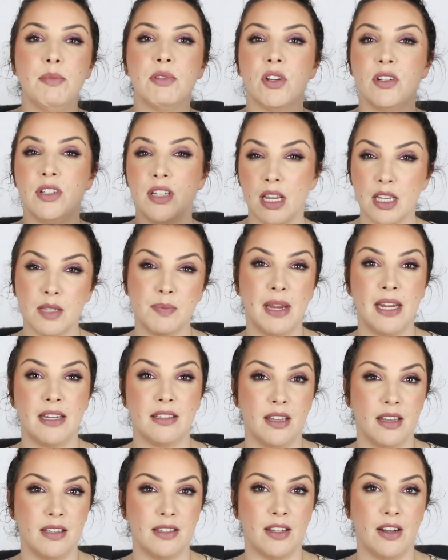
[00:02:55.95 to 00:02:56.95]
So it does make
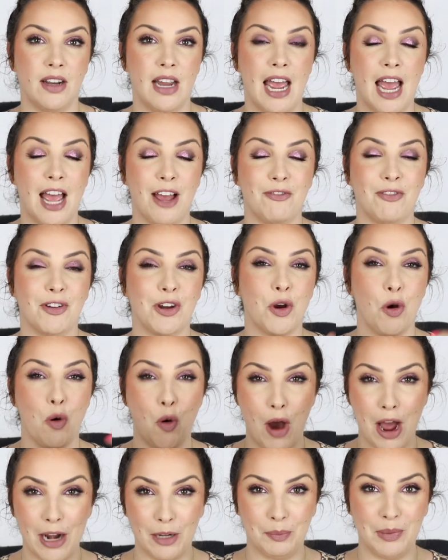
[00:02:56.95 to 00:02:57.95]
sense that I have
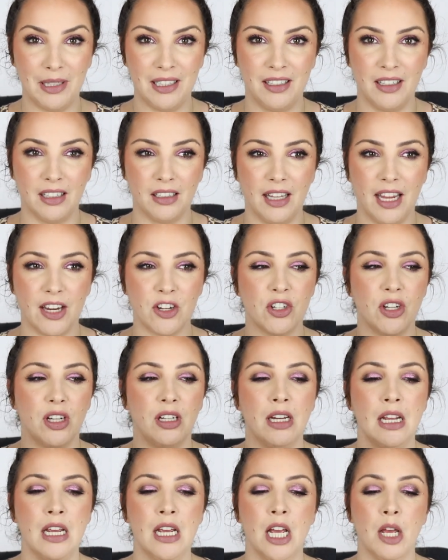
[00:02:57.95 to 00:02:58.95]
quite a big collection,